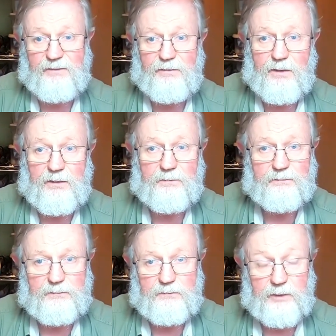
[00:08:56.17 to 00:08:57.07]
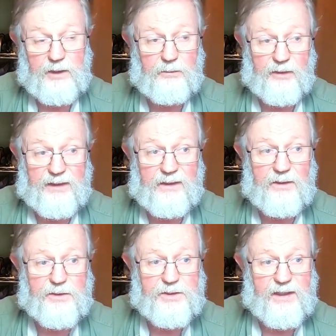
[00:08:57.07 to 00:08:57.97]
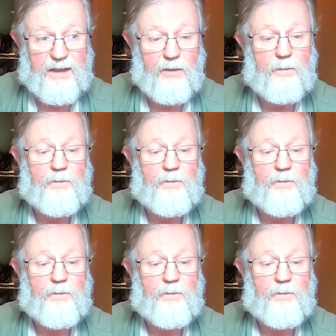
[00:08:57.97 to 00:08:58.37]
for a couple of years now.